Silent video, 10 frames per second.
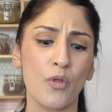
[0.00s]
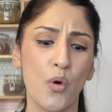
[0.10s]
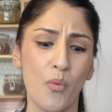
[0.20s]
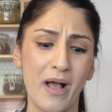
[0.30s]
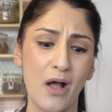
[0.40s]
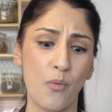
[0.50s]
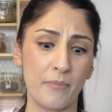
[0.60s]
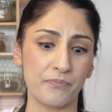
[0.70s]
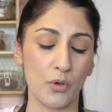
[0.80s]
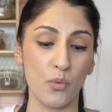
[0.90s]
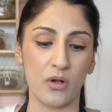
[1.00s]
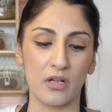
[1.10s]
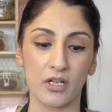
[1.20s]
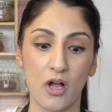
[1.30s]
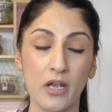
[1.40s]
Oh wow, oh
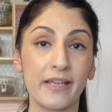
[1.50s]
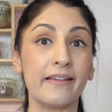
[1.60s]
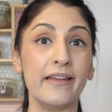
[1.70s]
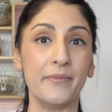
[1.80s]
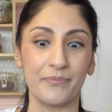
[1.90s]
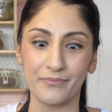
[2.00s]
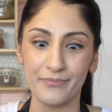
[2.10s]
garlicky,